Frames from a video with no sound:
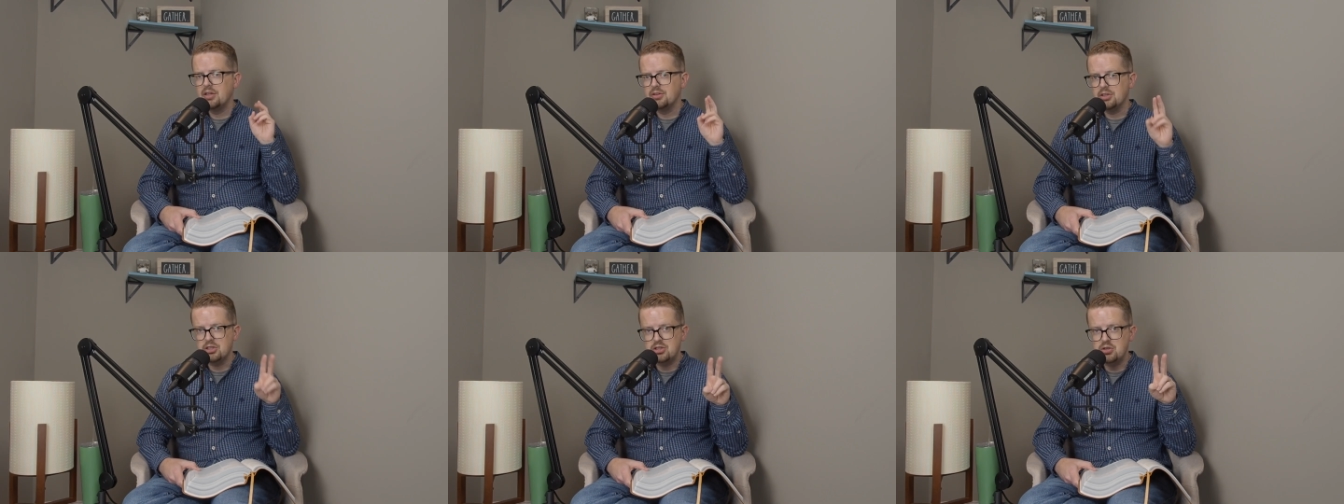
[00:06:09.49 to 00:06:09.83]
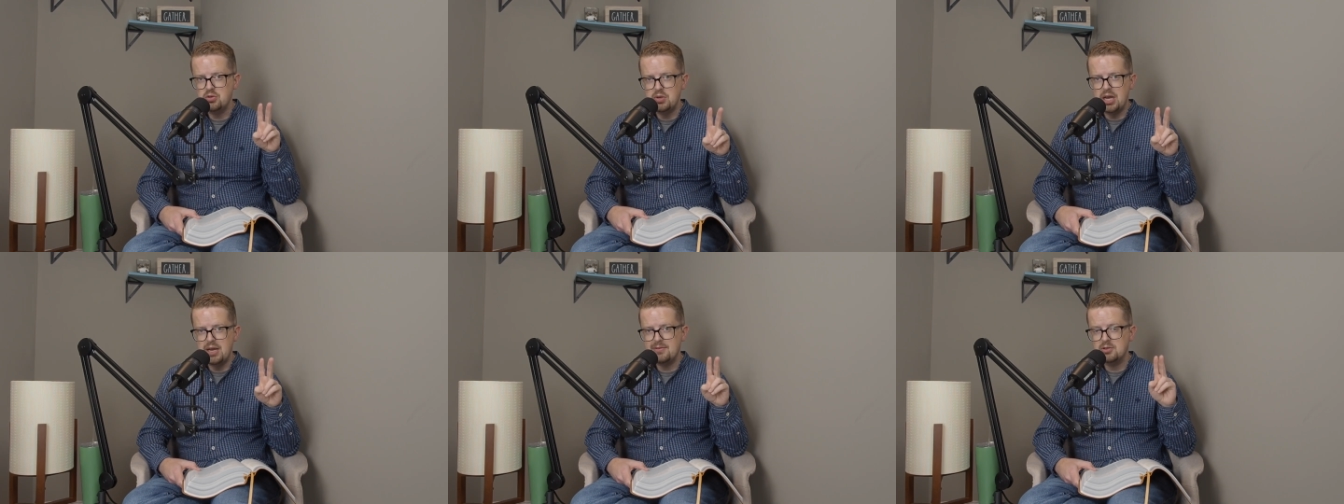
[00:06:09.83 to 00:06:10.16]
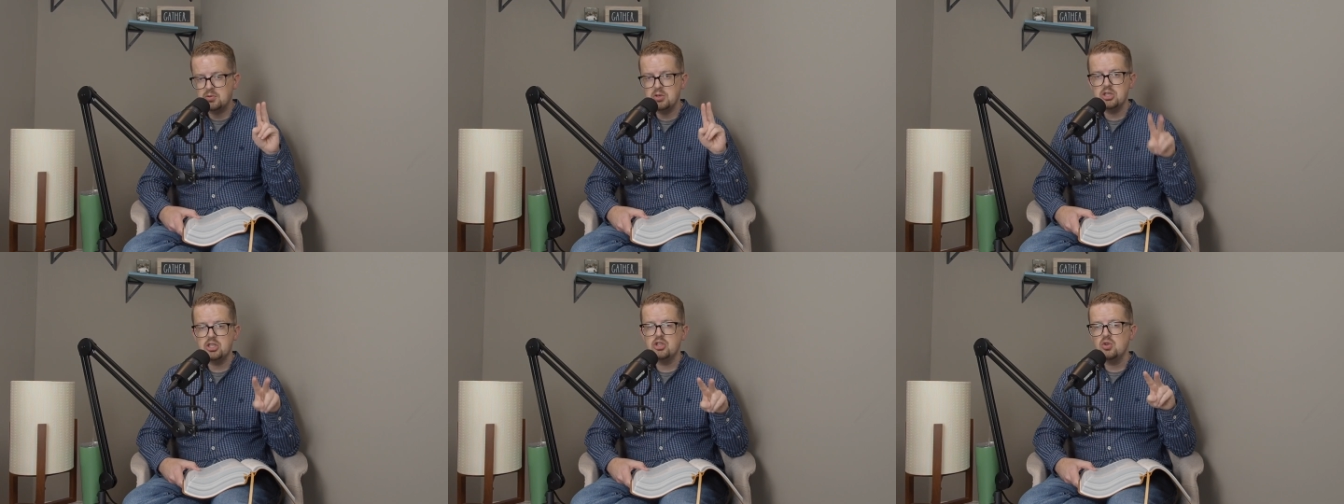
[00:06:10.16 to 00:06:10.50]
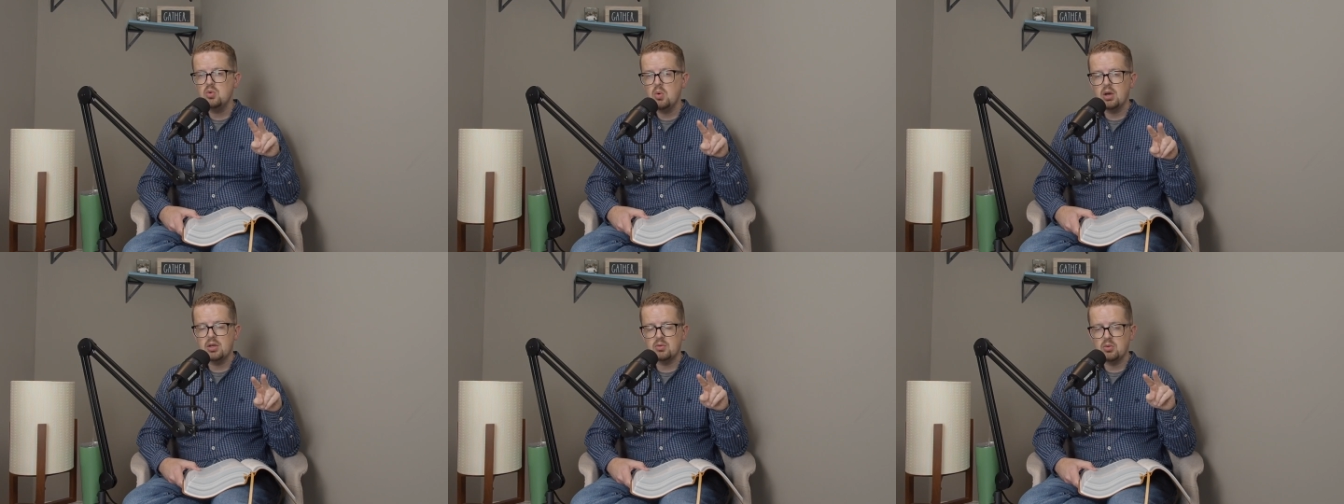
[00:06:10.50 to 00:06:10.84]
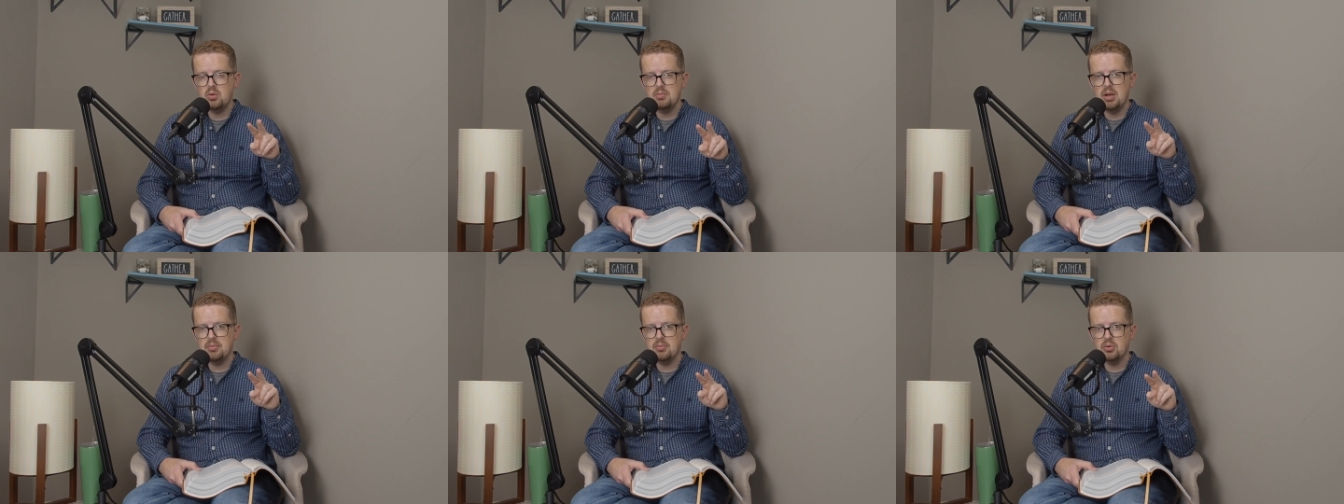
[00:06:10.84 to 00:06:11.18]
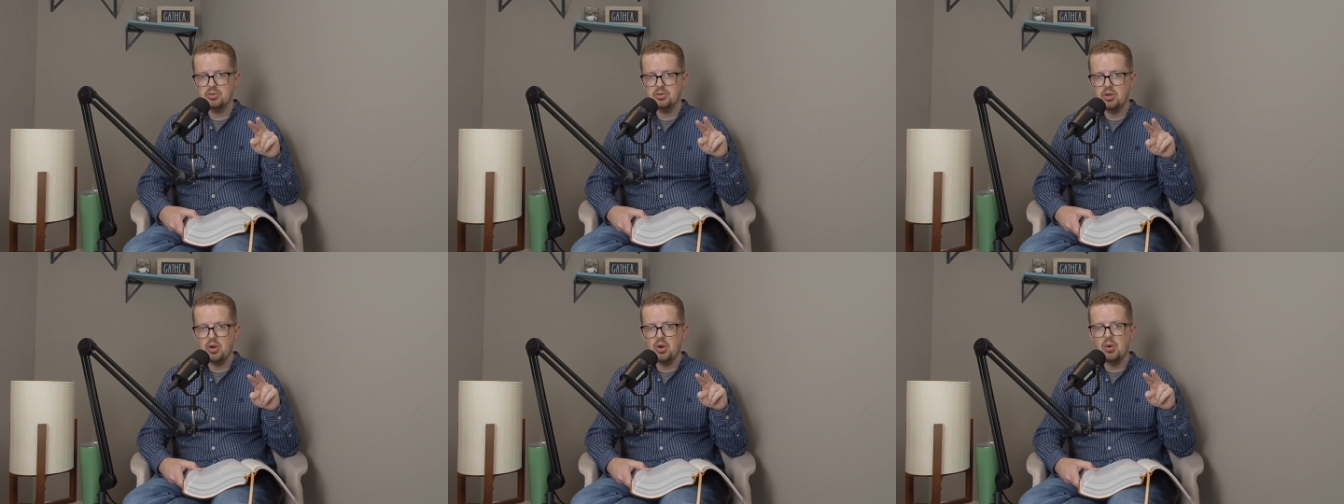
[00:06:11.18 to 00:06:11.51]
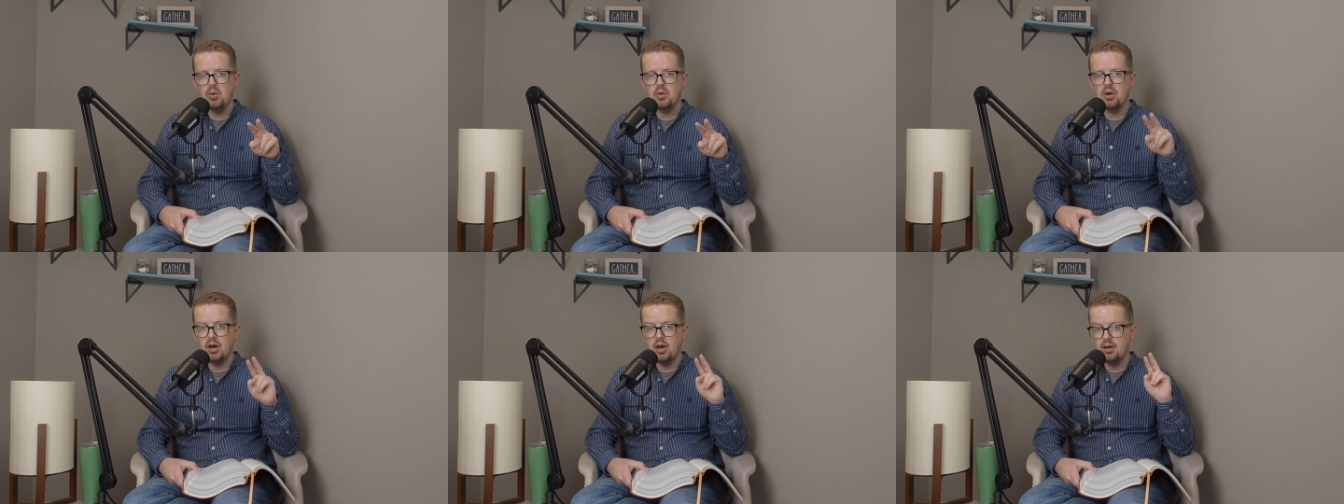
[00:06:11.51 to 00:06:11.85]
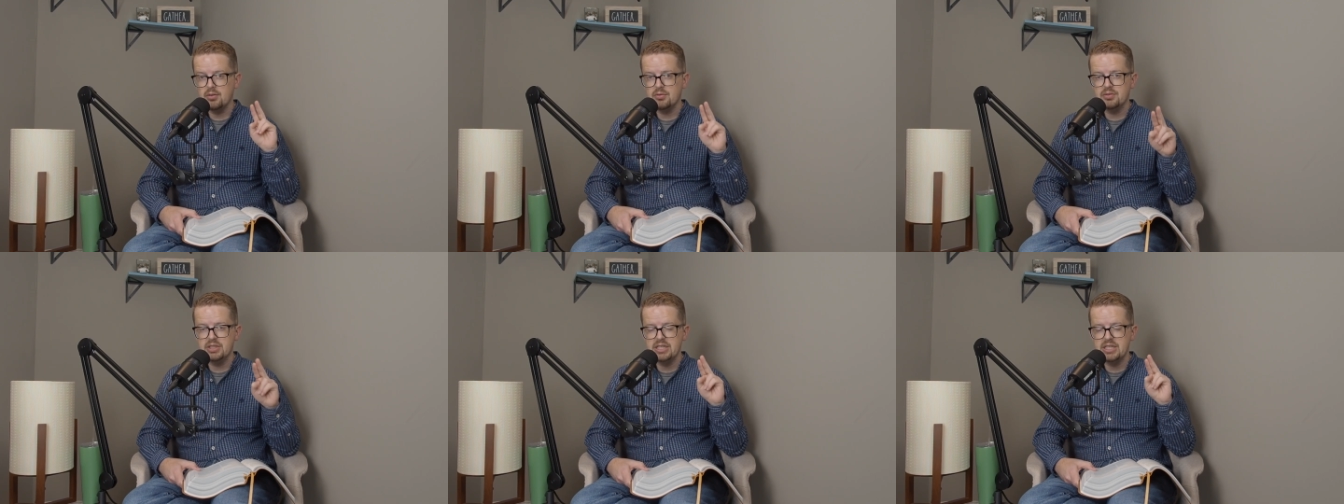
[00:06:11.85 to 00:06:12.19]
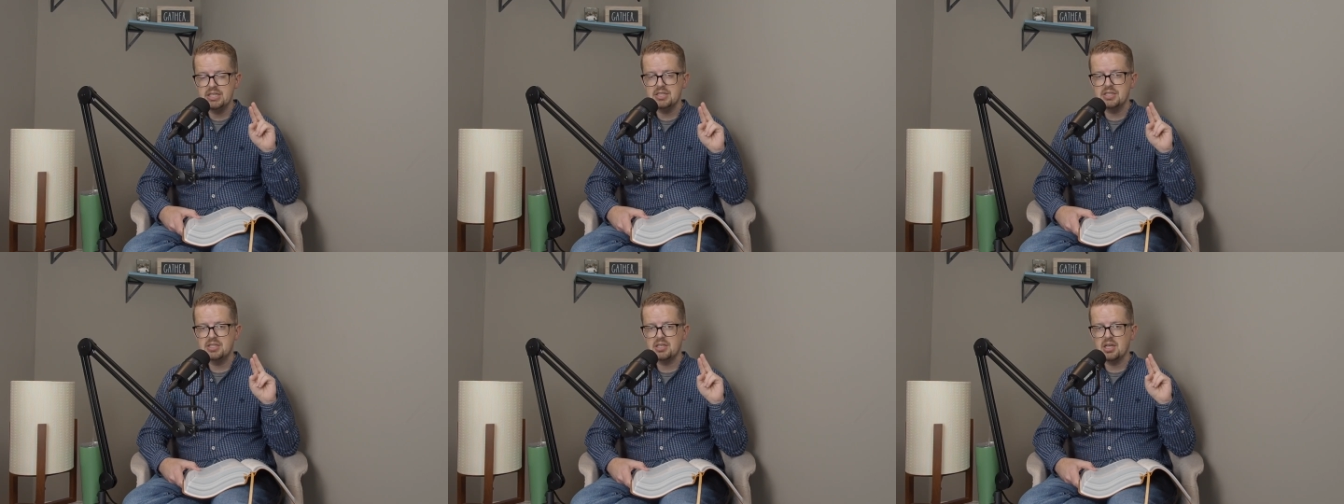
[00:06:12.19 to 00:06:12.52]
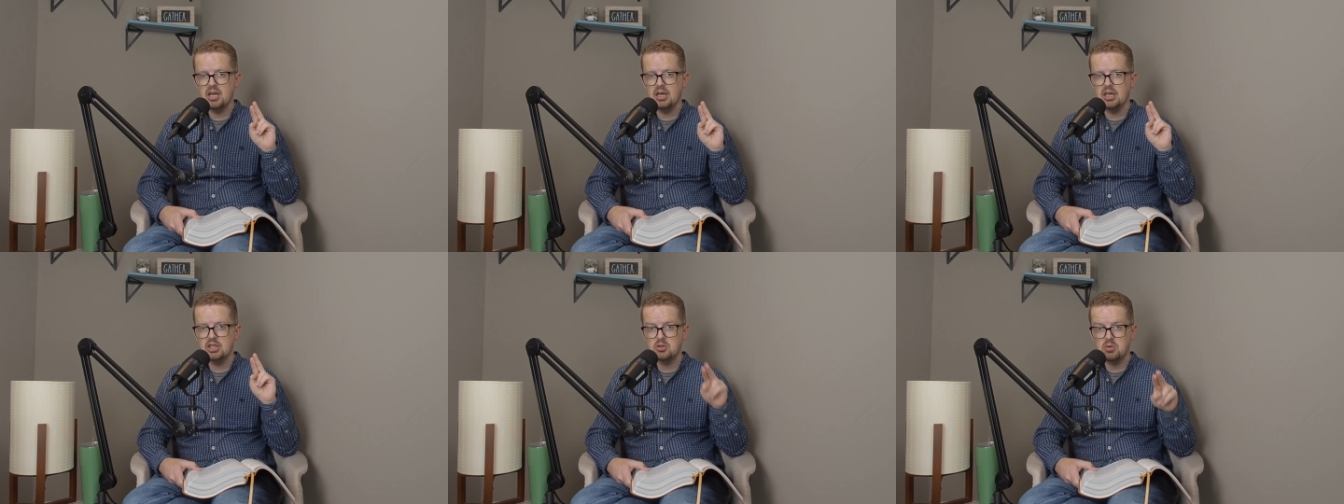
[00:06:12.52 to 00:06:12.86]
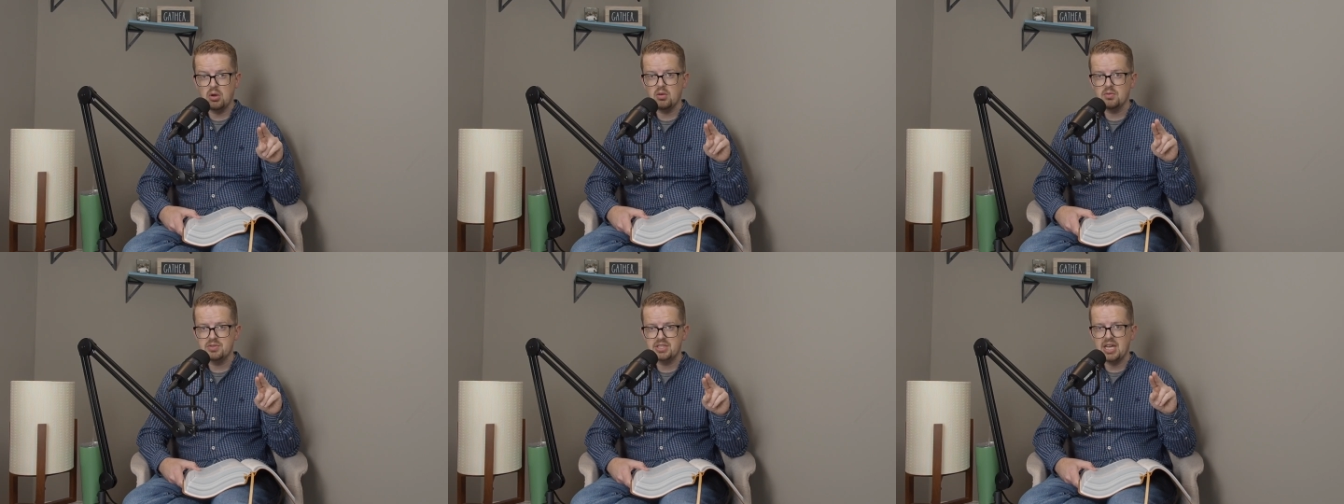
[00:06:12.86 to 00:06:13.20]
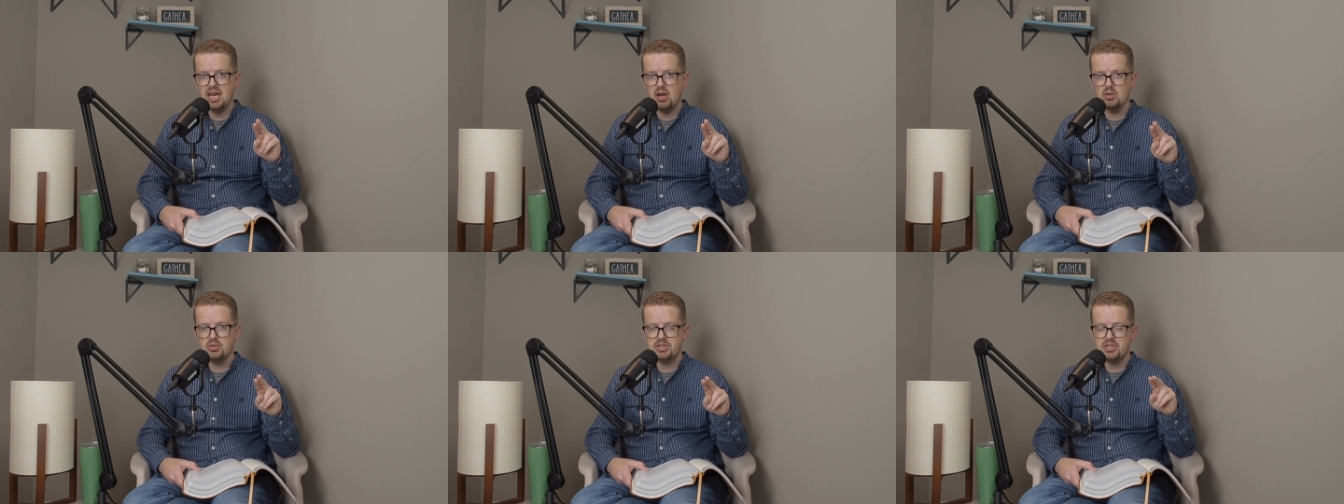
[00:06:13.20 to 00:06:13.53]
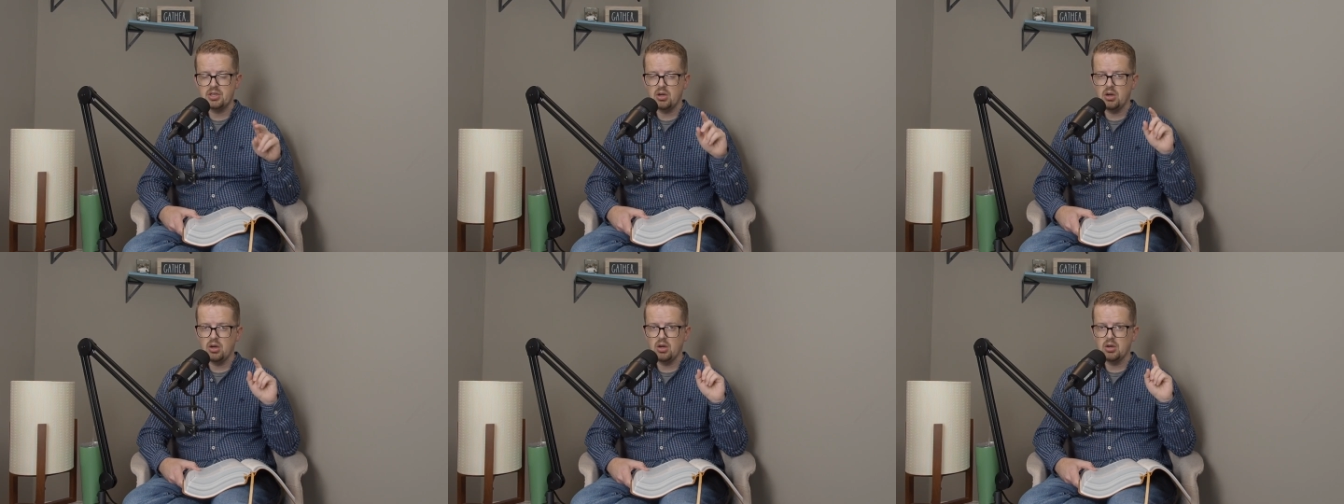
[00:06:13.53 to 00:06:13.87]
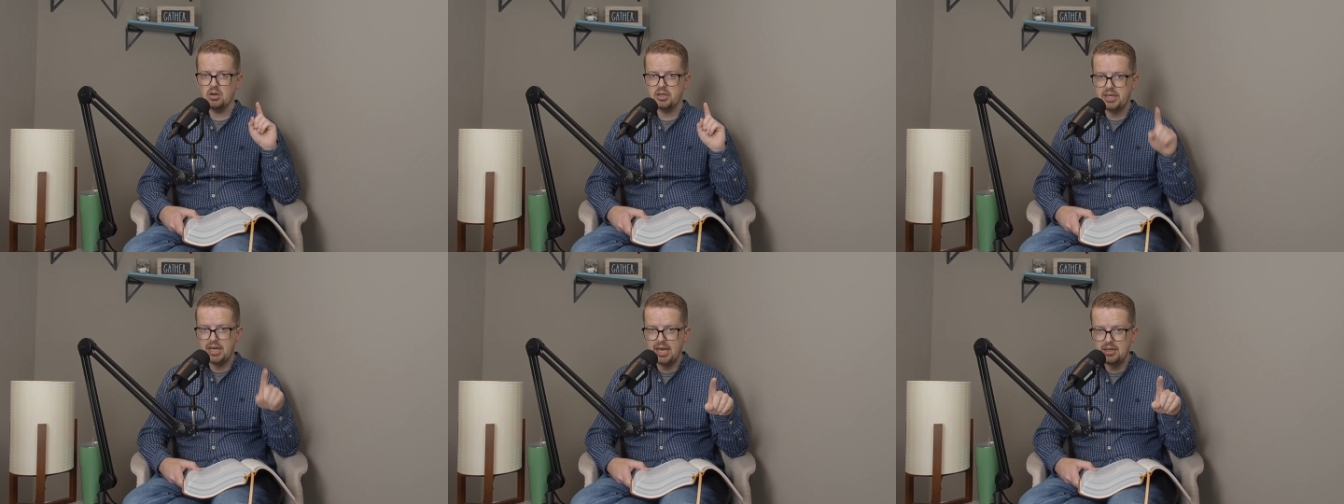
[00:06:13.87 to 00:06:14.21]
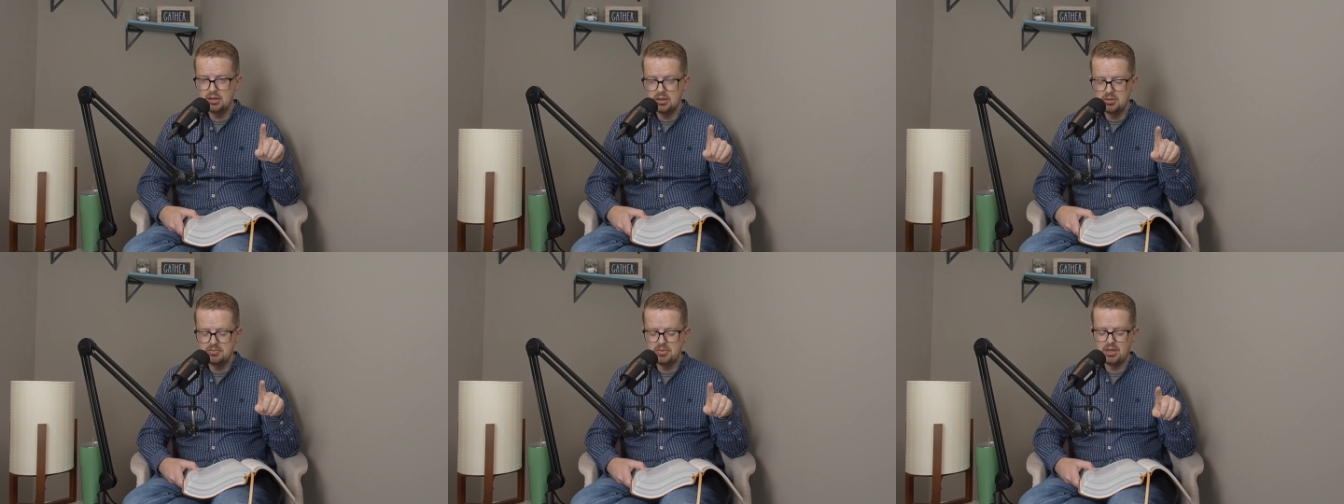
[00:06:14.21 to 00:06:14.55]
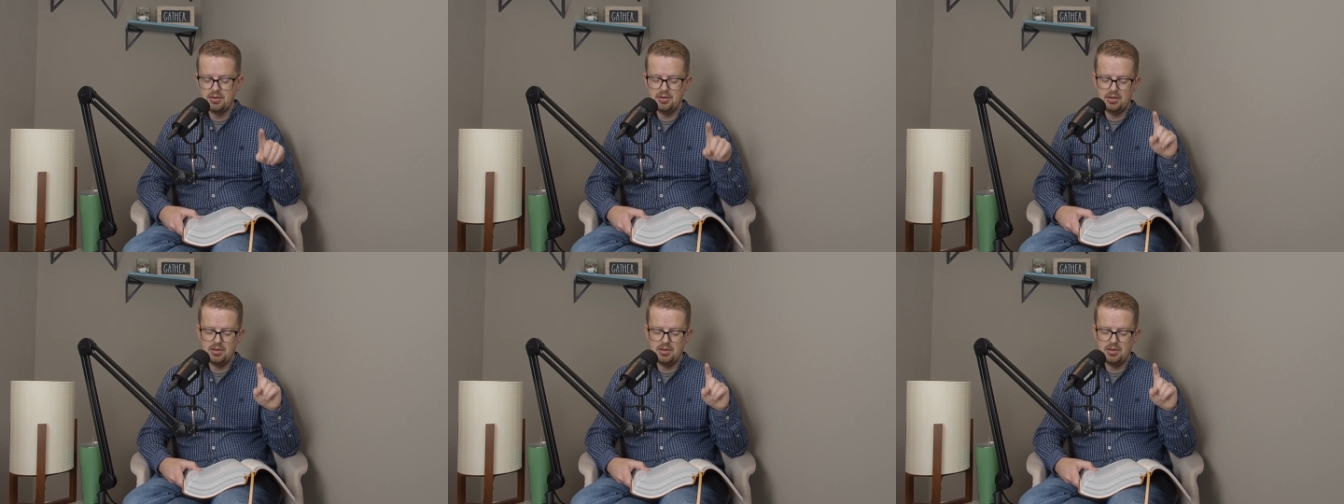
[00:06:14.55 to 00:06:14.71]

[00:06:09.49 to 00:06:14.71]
The two names we do want to remember, though, of these 12 scouts are Caleb